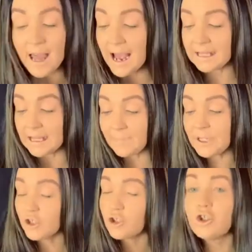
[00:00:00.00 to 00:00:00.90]
And let me
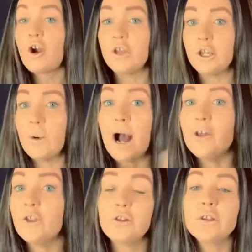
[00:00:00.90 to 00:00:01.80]
just show you. I
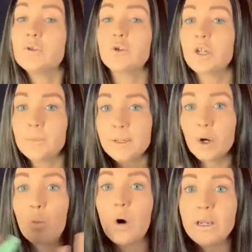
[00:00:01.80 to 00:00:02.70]
thought this was going to be a
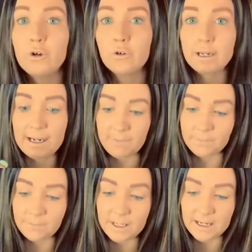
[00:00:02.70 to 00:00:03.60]
white cream
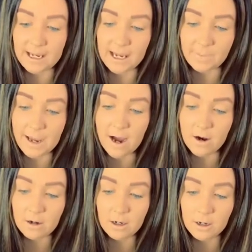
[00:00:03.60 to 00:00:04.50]
that came out.